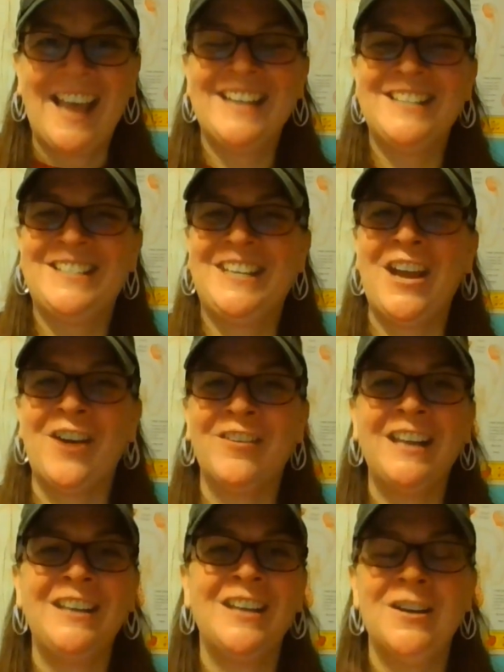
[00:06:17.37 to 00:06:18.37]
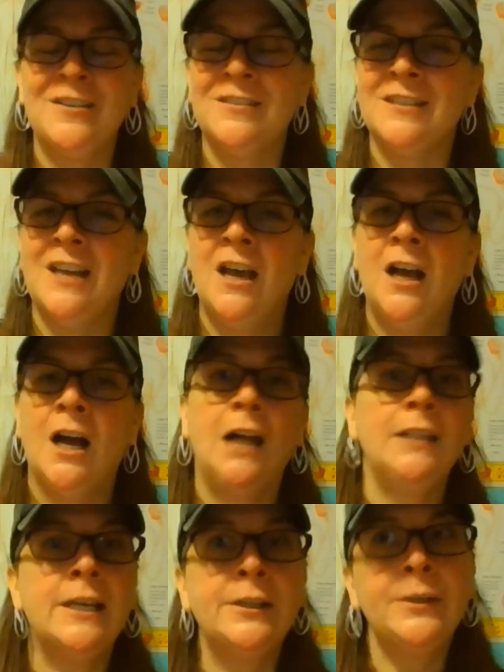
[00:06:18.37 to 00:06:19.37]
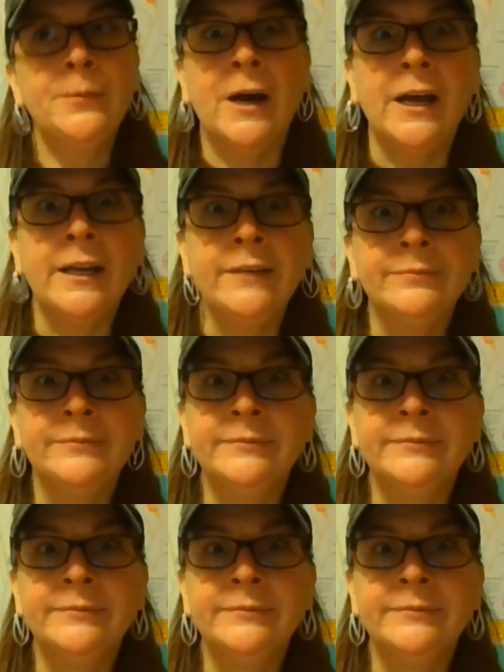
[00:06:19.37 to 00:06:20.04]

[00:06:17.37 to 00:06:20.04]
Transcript: and she already knows, I'll tell you why.